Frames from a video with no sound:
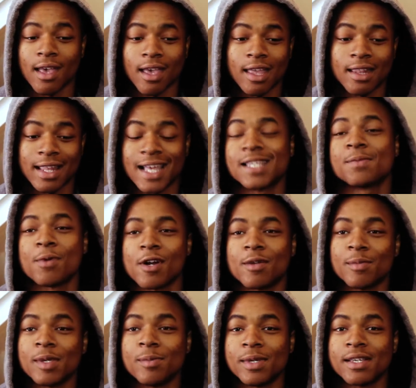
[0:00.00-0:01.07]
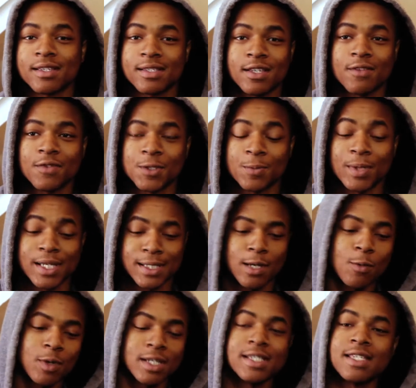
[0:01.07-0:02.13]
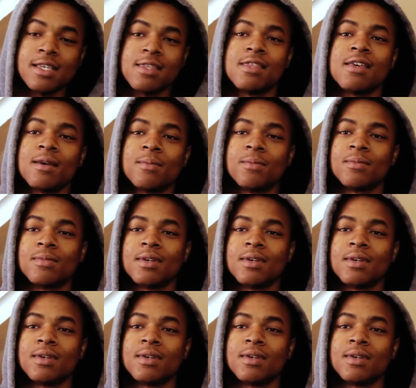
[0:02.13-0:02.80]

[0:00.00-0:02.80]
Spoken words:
And that's part of me being selfish, because I want to see them